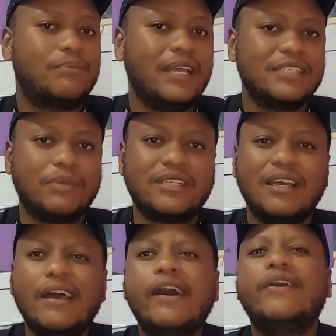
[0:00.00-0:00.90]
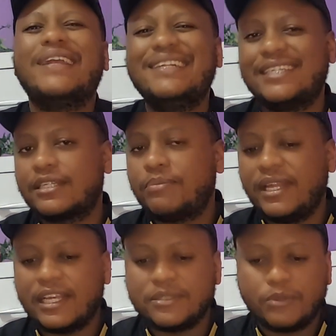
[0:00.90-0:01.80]
players, but reject
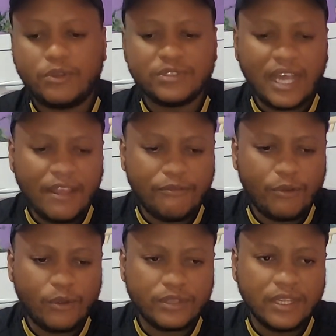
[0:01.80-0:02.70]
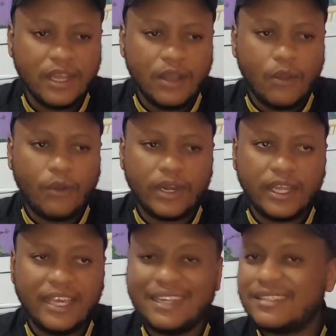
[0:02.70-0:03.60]
players? Because I thought, or
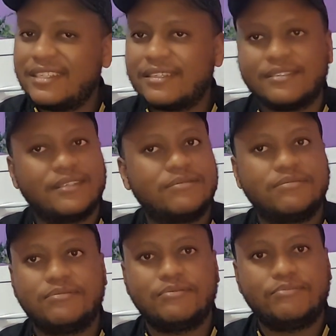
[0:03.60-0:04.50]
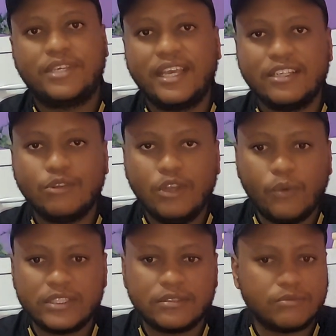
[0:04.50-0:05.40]
Keegan Dolly
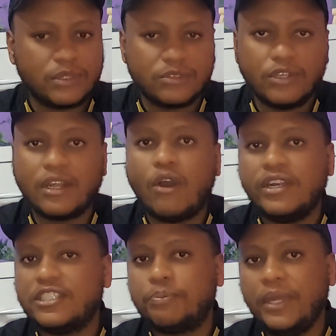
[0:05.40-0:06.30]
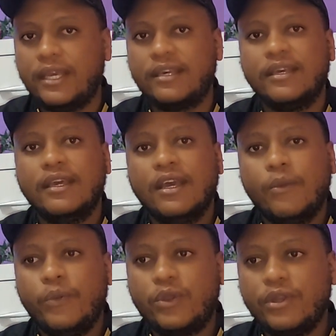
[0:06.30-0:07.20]
was not on his peak.
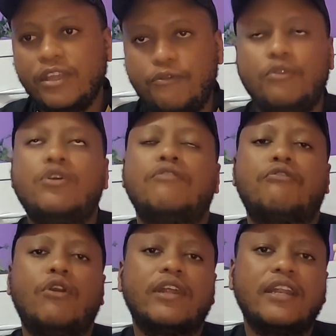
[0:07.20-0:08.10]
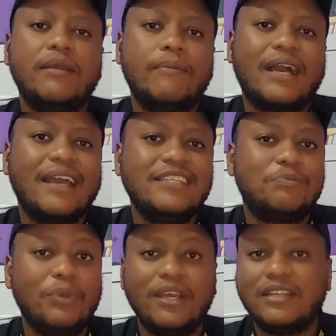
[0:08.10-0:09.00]
If we could have gotten him at his
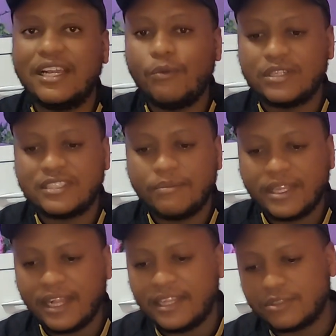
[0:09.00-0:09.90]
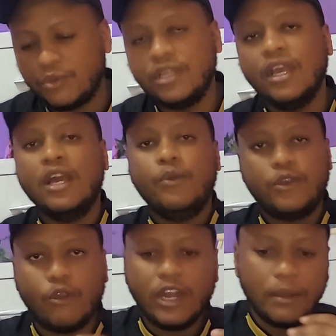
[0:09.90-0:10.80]
peak, then it was something else. We
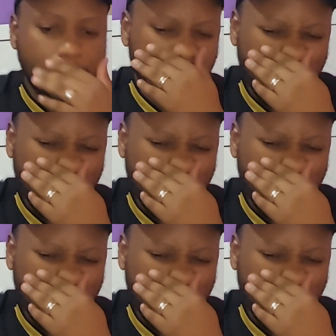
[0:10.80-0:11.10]
got him